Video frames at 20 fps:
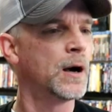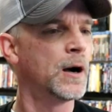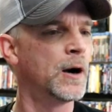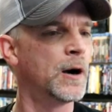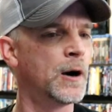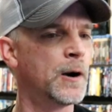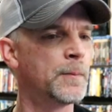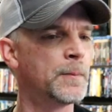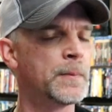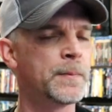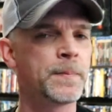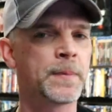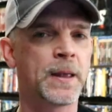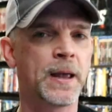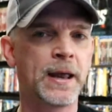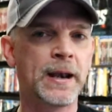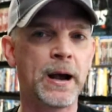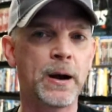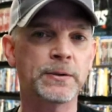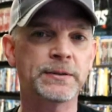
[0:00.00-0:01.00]
Um,
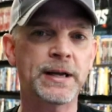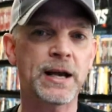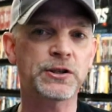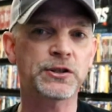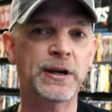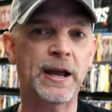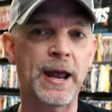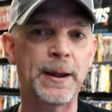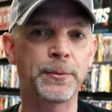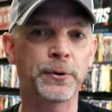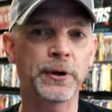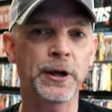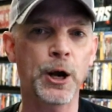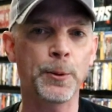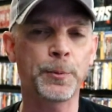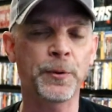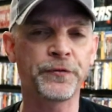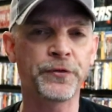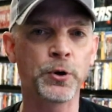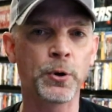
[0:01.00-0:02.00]
and I was actually able to
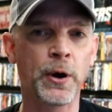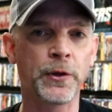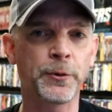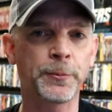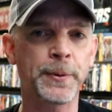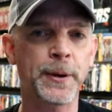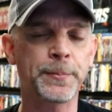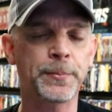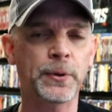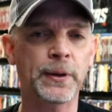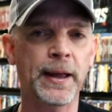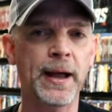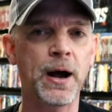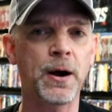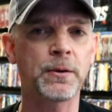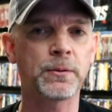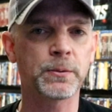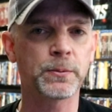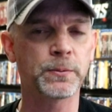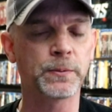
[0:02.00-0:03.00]
help a few other people
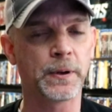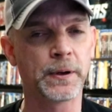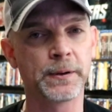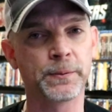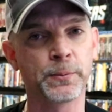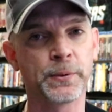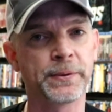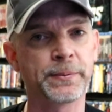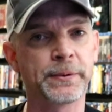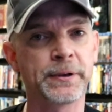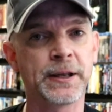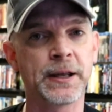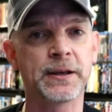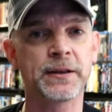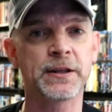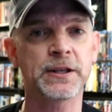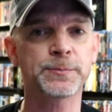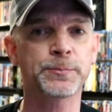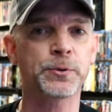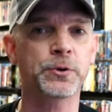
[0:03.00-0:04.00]
out with
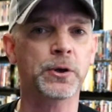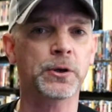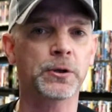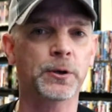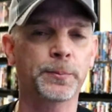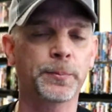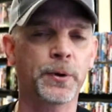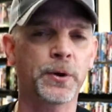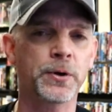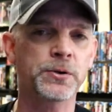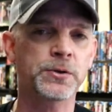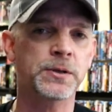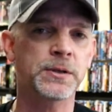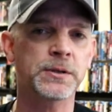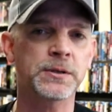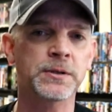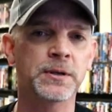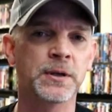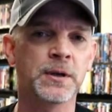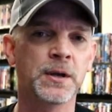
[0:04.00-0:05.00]
getting this particular
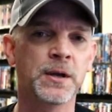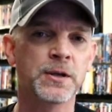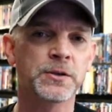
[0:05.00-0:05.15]
purchase.